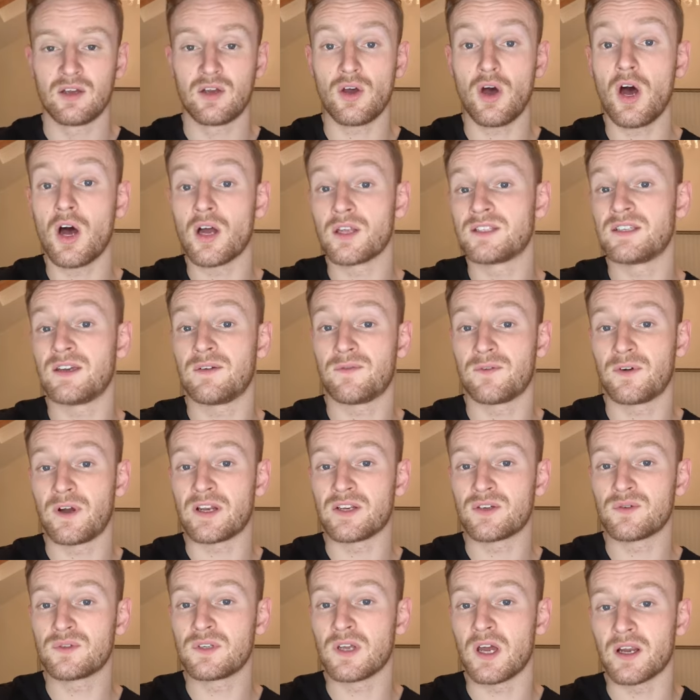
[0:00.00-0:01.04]
got our
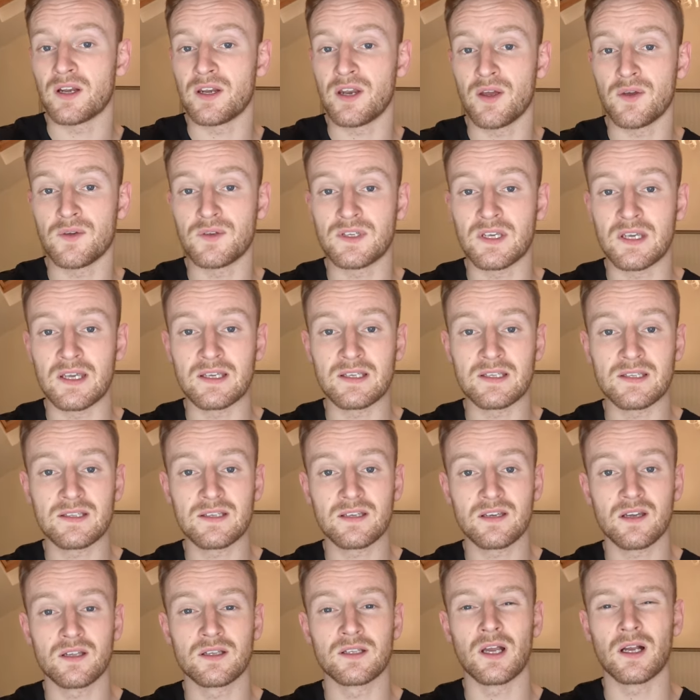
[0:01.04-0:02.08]
differential diagnosis,
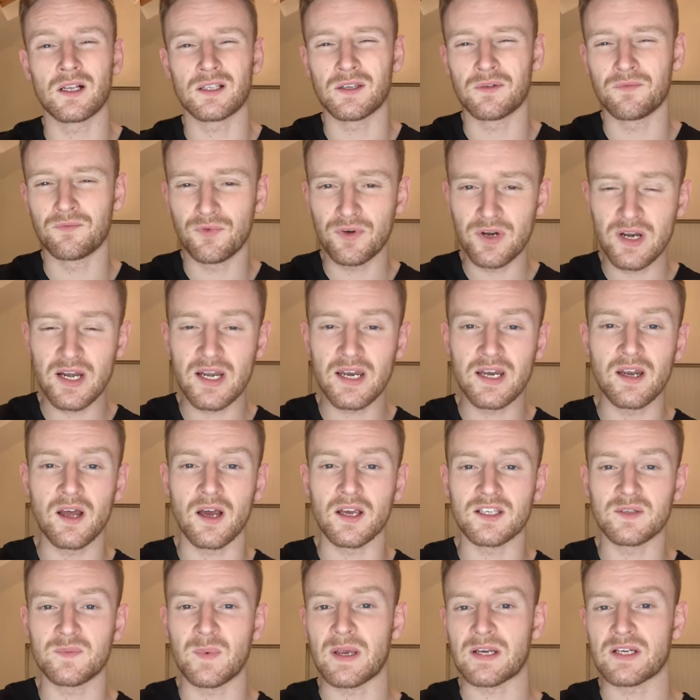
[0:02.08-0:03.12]
conducted really
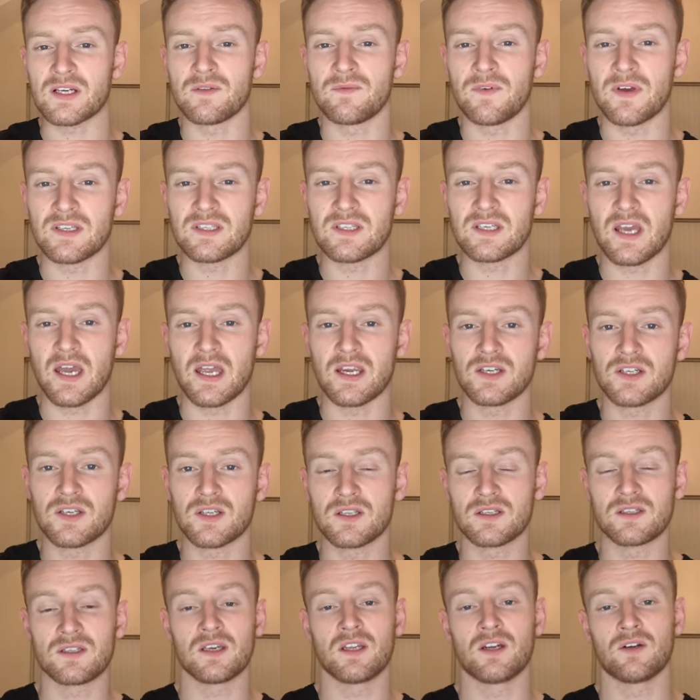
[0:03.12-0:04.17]
nice special
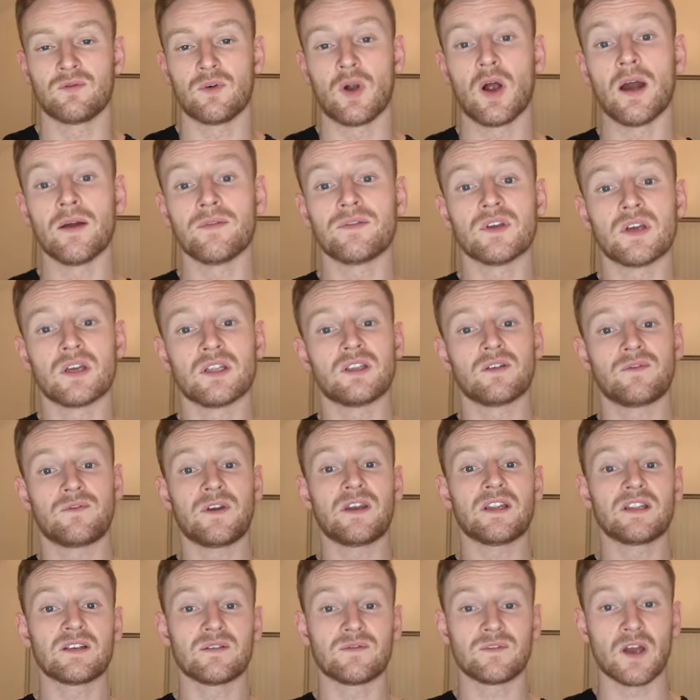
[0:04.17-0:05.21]
investigations, and arrived at a
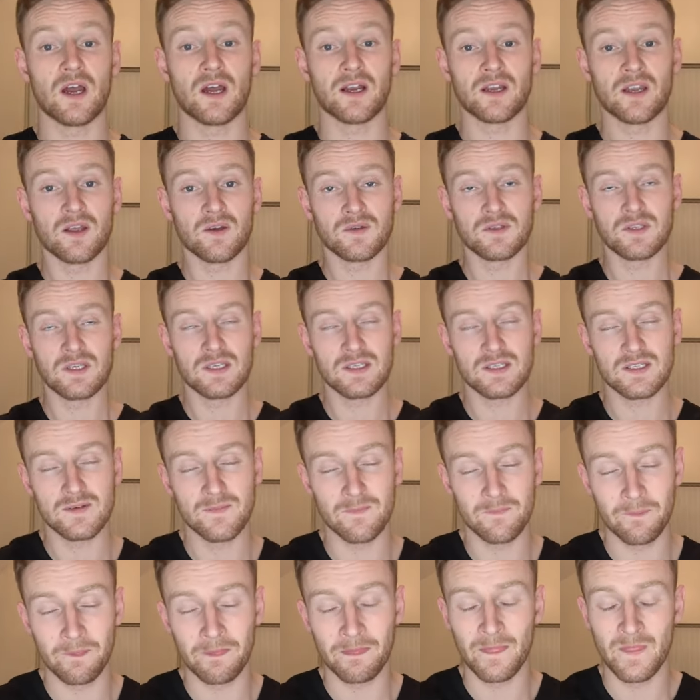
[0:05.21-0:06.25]
definitive diagnosis.
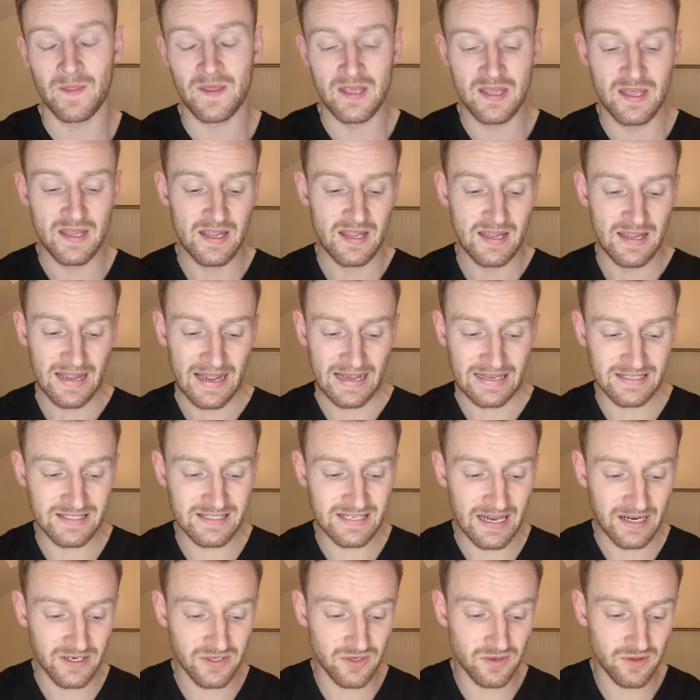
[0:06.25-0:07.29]
And
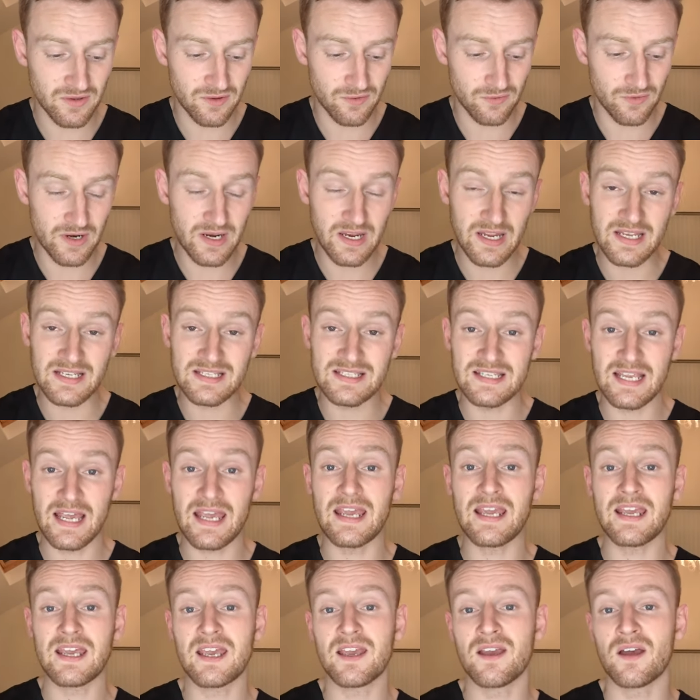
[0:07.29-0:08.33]
section three is
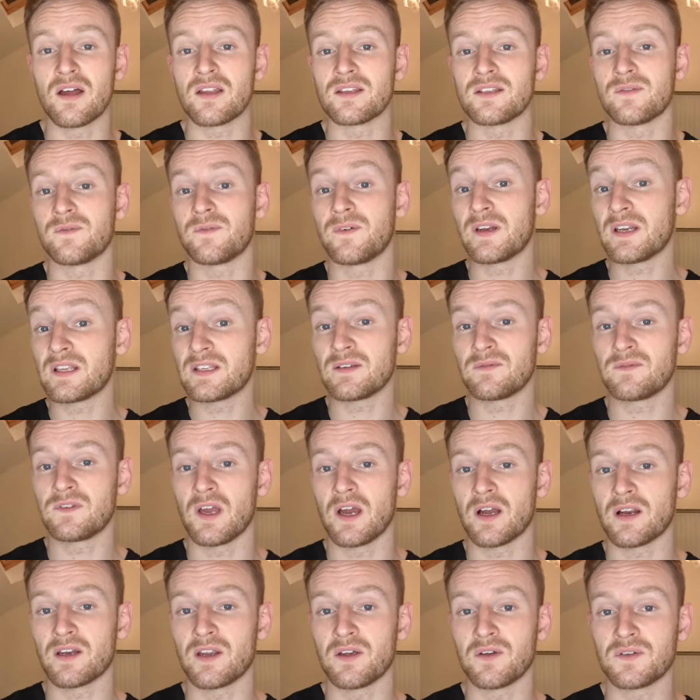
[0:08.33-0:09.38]
taking our definitive
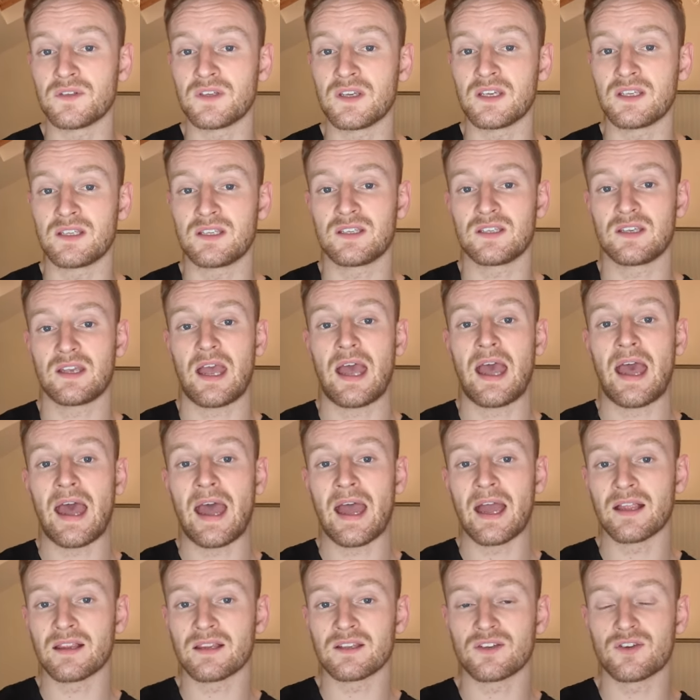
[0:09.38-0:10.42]
diagnosis
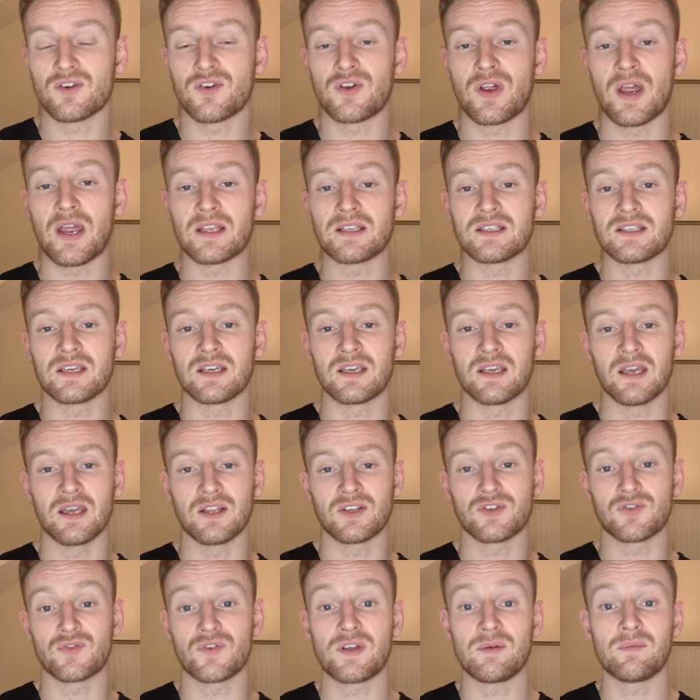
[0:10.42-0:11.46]
and creating a
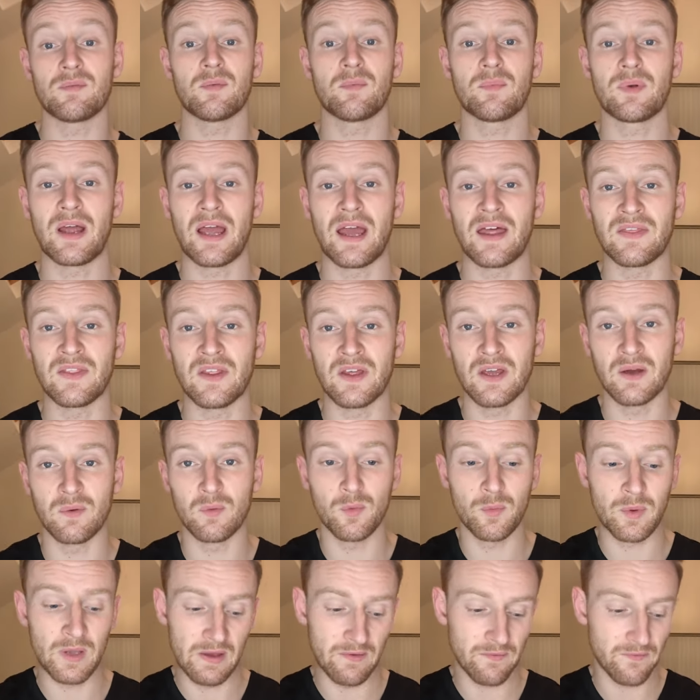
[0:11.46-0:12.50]
treatment plan that
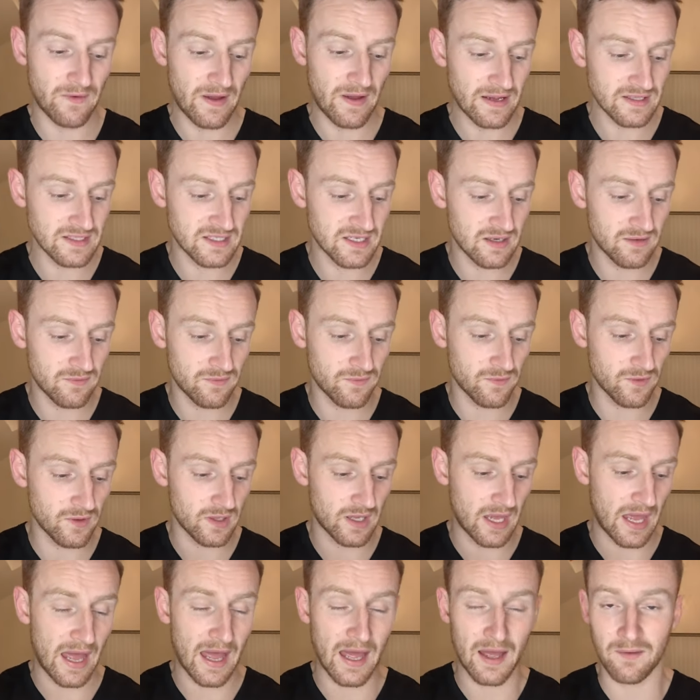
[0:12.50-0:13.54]
will be effective
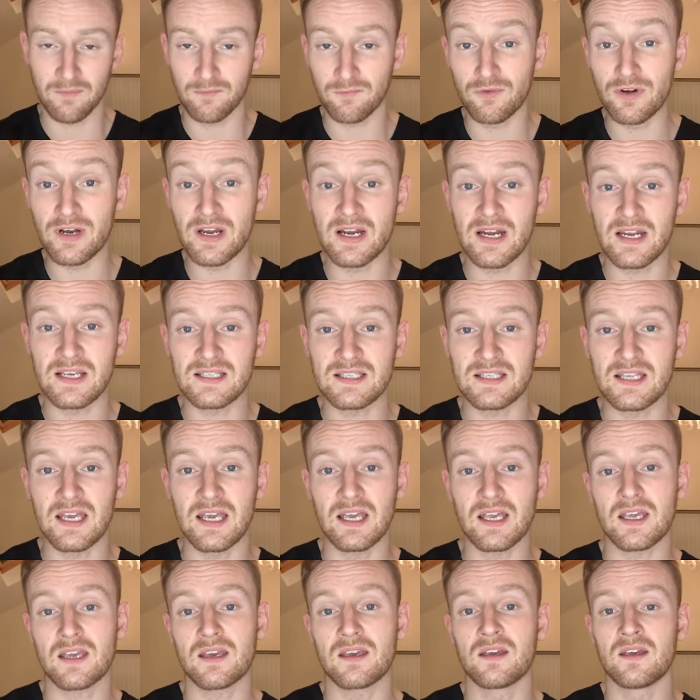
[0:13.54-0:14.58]
and
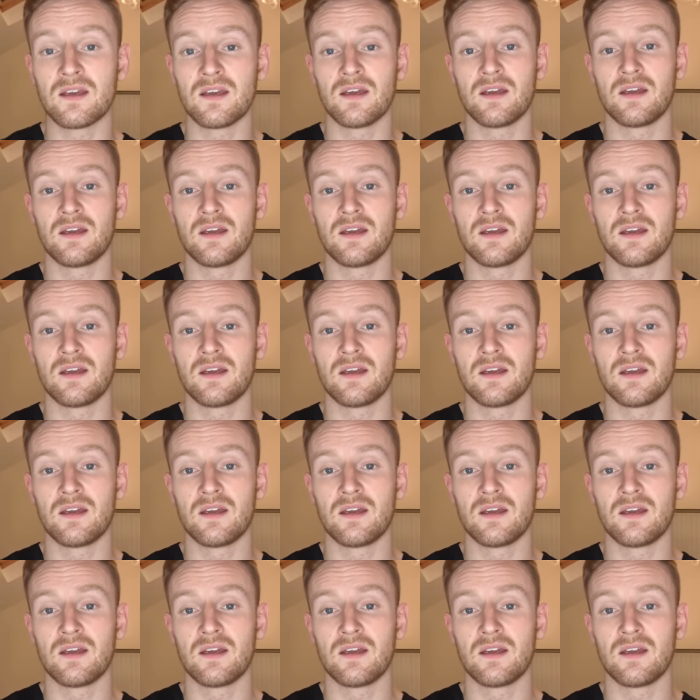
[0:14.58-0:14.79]
realistic